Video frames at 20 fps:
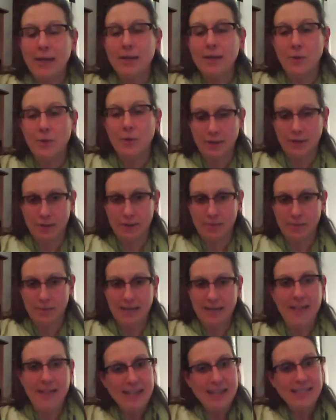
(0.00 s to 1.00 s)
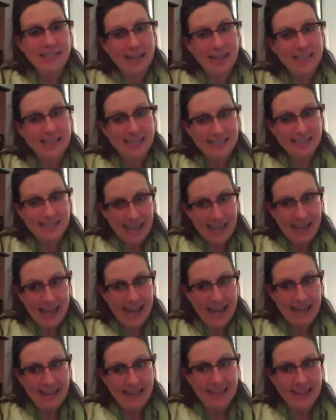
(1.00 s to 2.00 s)
goat a little bit. Now, that's not to
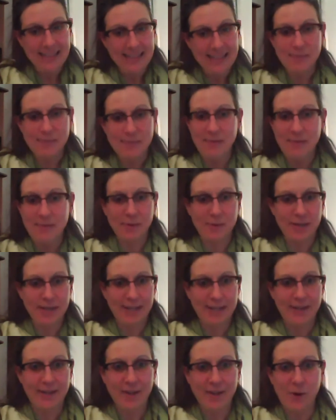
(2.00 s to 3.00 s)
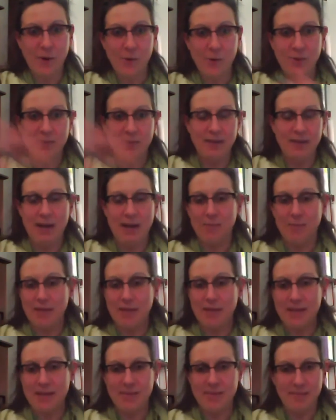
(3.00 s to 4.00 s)
say that these people can go and now
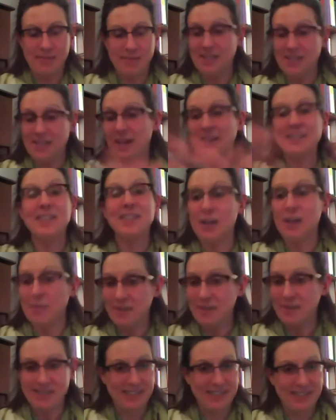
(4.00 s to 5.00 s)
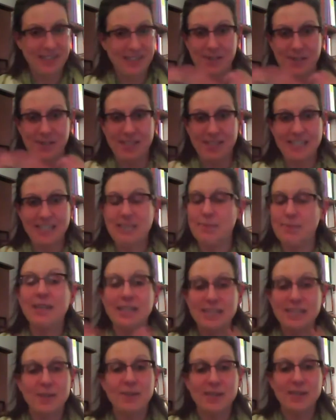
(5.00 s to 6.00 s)
be massage therapists and do these things,
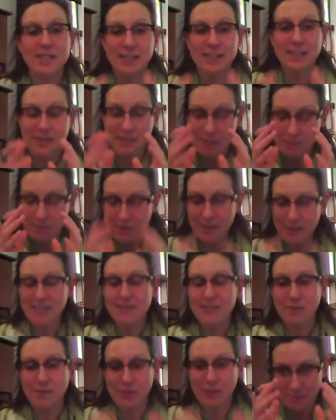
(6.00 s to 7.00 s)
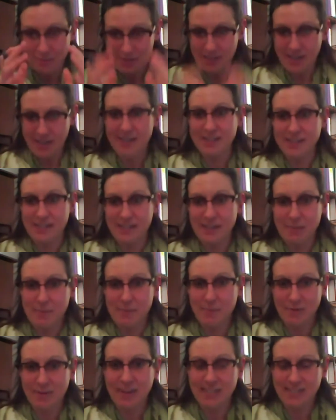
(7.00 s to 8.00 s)
because there's a place for the massage therapy
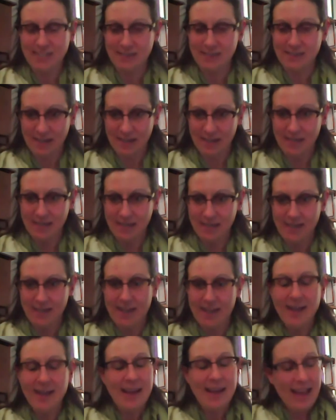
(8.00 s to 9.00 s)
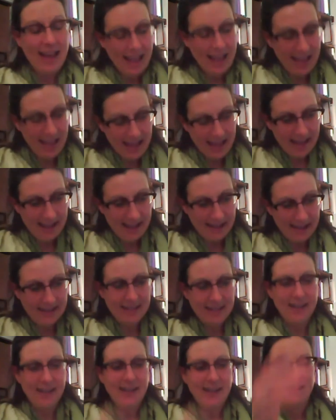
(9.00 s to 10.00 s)
profession, right? And
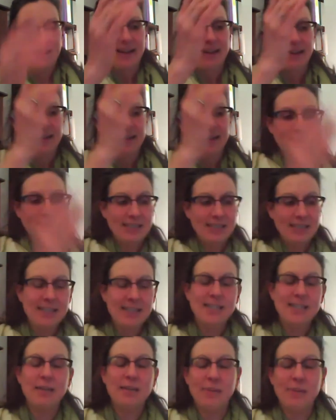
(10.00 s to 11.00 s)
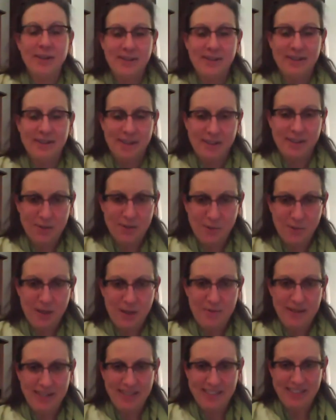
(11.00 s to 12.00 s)
teaching a parent a
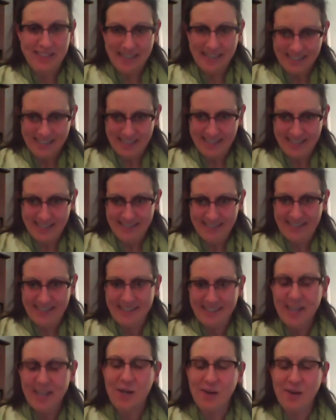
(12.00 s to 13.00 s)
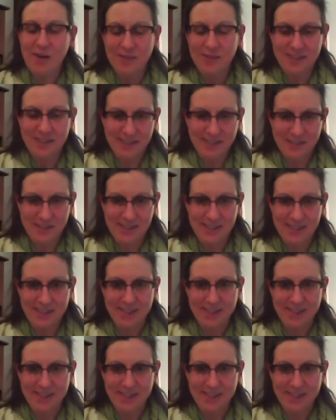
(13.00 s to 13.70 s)
20-minute session to help their children